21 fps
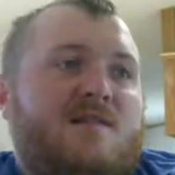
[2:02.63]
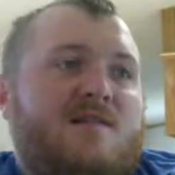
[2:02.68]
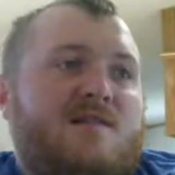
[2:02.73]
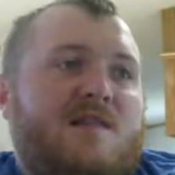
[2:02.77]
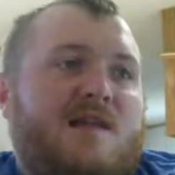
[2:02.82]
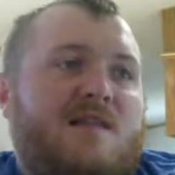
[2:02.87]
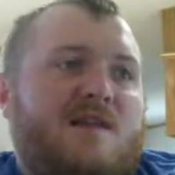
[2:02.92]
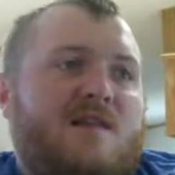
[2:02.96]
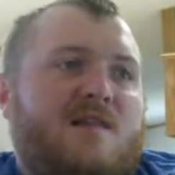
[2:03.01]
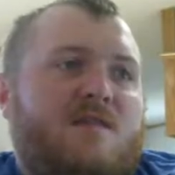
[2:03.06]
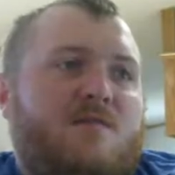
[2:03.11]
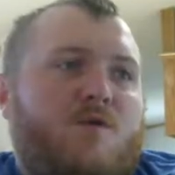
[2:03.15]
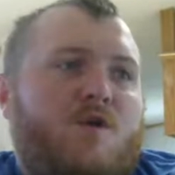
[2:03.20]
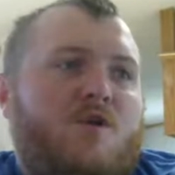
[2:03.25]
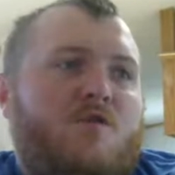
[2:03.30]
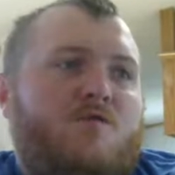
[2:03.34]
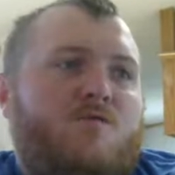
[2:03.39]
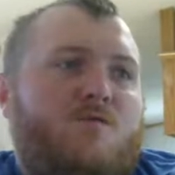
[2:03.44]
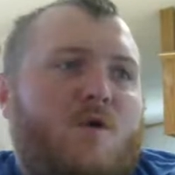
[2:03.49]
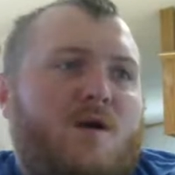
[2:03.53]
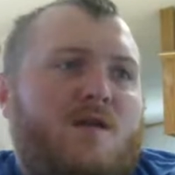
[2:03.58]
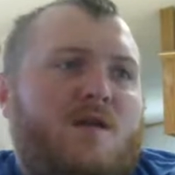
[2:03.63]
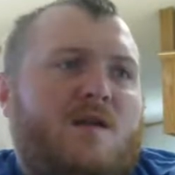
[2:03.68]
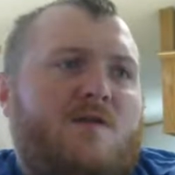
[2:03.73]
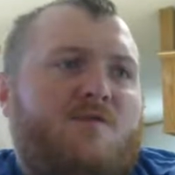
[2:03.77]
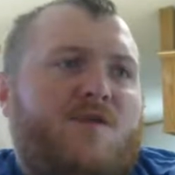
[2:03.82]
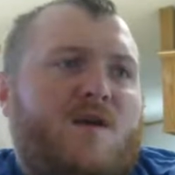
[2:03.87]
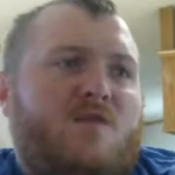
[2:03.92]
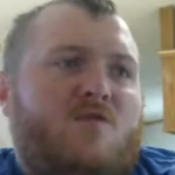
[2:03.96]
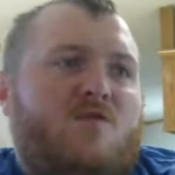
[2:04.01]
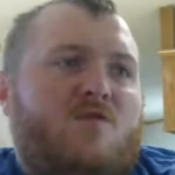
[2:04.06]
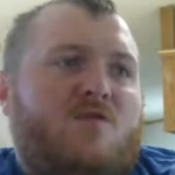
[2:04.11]
London, the British Foreign
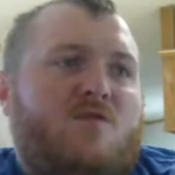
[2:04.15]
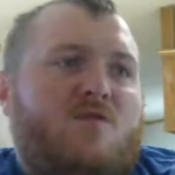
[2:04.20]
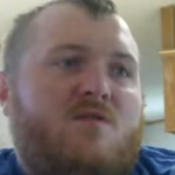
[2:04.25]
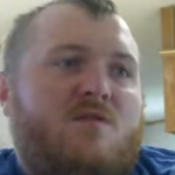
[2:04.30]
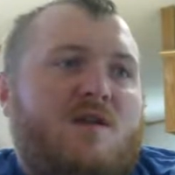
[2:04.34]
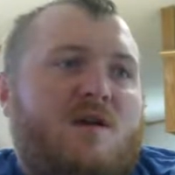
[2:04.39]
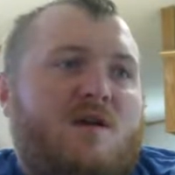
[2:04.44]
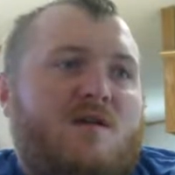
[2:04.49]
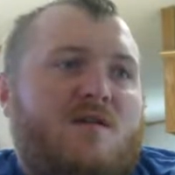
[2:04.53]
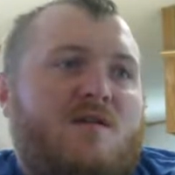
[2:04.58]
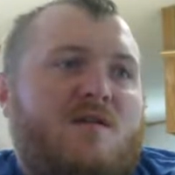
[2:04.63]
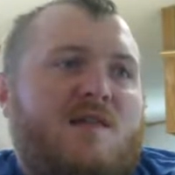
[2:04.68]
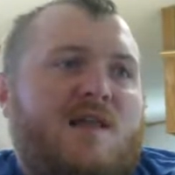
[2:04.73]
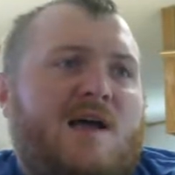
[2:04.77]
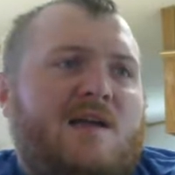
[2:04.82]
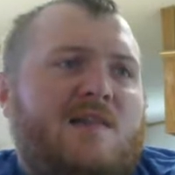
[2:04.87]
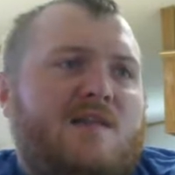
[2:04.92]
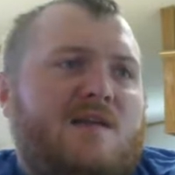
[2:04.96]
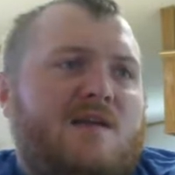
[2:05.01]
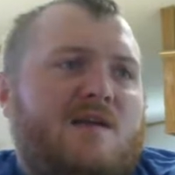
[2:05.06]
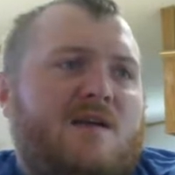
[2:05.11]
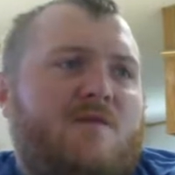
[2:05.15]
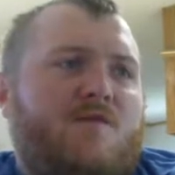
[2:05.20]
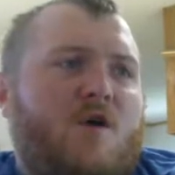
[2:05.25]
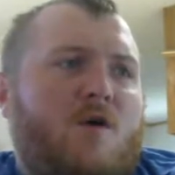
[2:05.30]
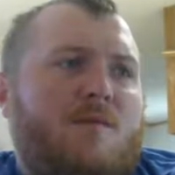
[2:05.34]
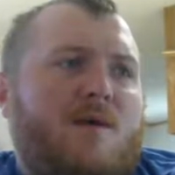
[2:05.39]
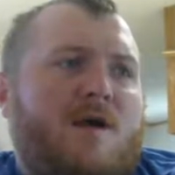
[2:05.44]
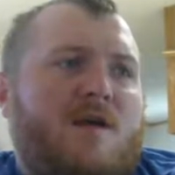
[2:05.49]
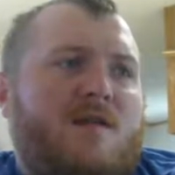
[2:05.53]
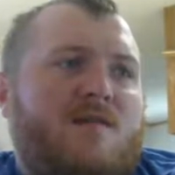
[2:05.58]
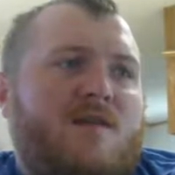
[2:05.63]
Affairs declined to
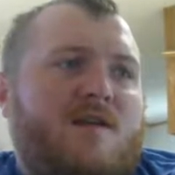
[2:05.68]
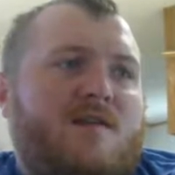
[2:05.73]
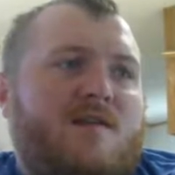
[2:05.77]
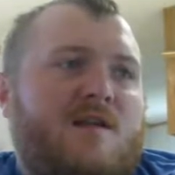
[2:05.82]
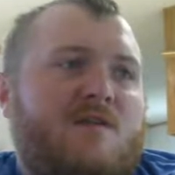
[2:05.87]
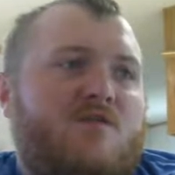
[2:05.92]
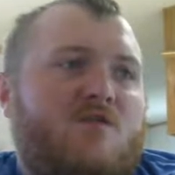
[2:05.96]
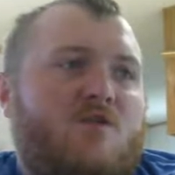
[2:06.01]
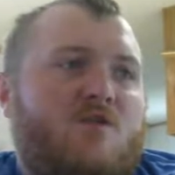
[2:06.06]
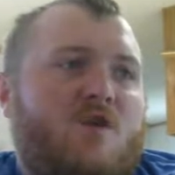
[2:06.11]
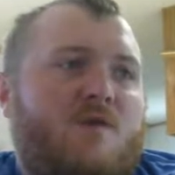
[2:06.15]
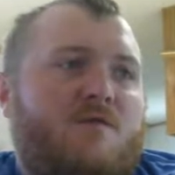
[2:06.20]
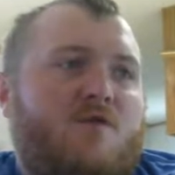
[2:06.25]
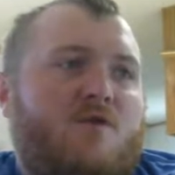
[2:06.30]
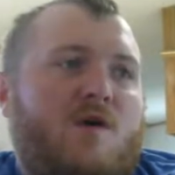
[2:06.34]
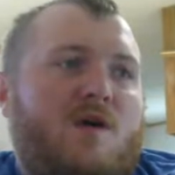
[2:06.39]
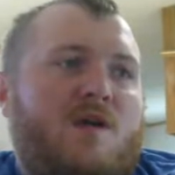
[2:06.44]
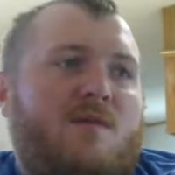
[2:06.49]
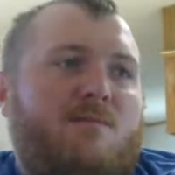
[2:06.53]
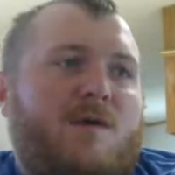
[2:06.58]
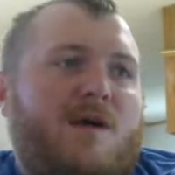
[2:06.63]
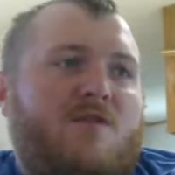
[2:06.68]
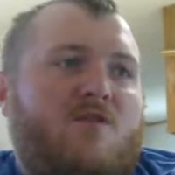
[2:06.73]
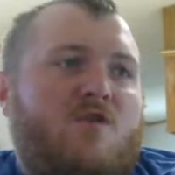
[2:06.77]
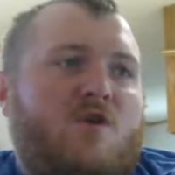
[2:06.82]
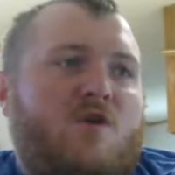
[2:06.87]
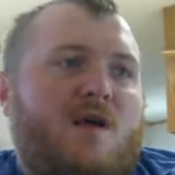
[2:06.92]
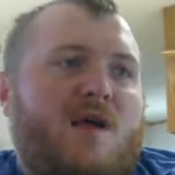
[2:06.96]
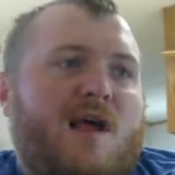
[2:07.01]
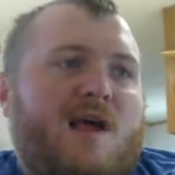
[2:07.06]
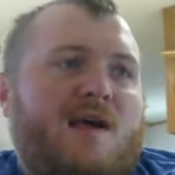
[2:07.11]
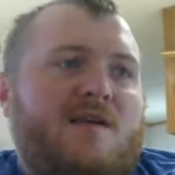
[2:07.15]
confirm a successor to North Korean
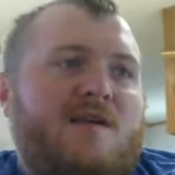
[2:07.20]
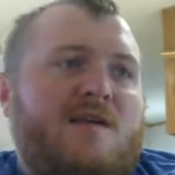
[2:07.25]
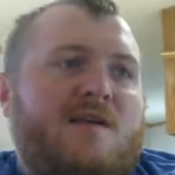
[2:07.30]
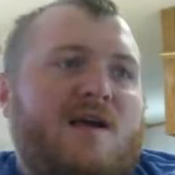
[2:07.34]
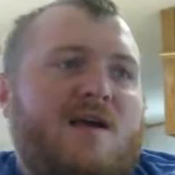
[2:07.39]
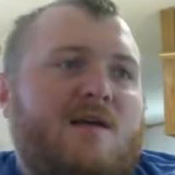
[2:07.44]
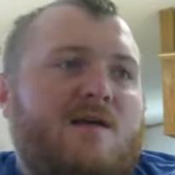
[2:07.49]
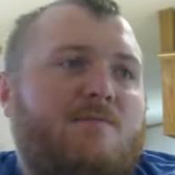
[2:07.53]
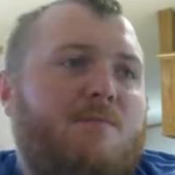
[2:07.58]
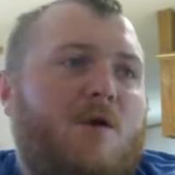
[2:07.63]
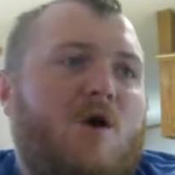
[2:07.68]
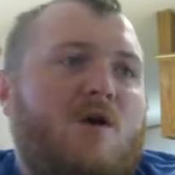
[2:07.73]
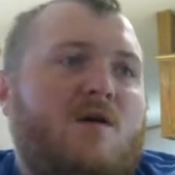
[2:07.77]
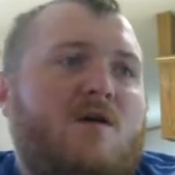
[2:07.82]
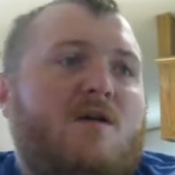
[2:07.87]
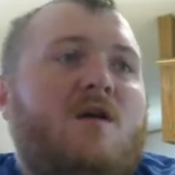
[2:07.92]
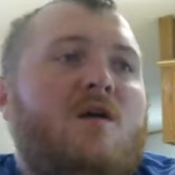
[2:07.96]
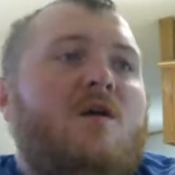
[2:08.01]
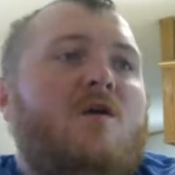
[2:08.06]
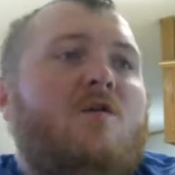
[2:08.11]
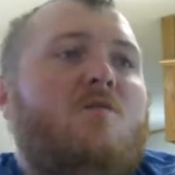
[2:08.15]
Ambassador Hyon Hak-bong